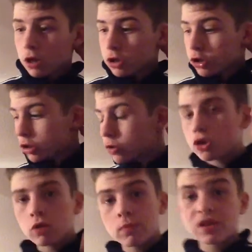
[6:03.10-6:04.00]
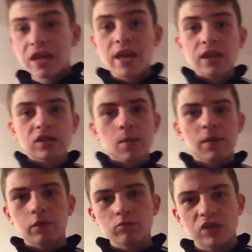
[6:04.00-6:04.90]
due to the mistakes coming
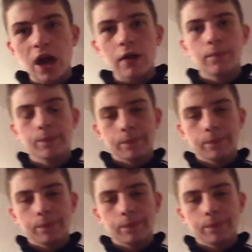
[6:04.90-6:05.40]
from Skyrim.